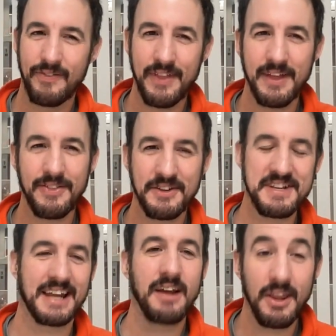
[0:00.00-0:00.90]
the
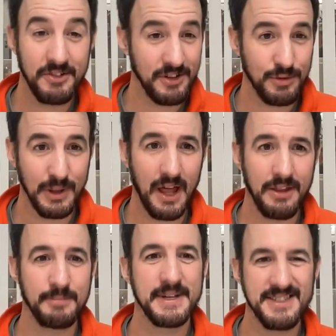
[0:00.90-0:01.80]
technology to a lot
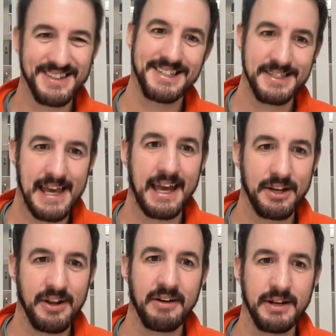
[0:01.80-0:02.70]
of the business is
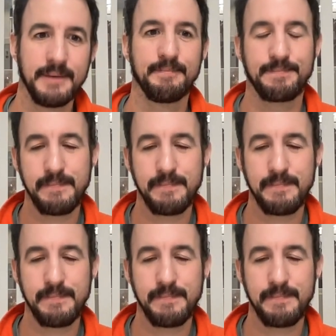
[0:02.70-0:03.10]
secondary,